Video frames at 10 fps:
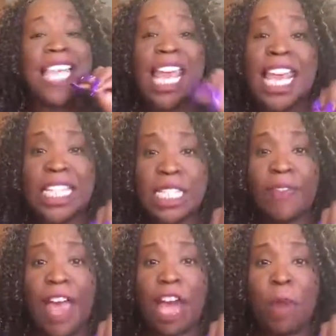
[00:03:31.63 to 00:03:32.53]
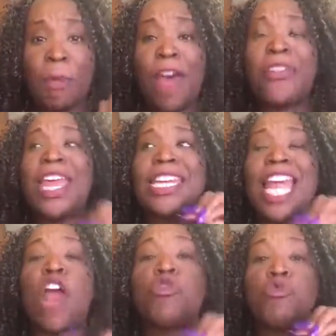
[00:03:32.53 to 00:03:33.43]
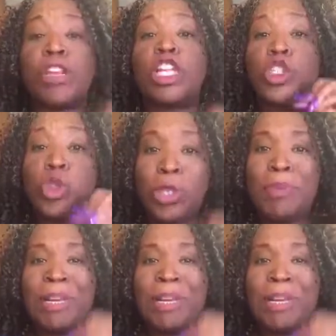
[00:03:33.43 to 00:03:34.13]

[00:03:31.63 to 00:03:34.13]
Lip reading: saying stuff out our mouth and not really truly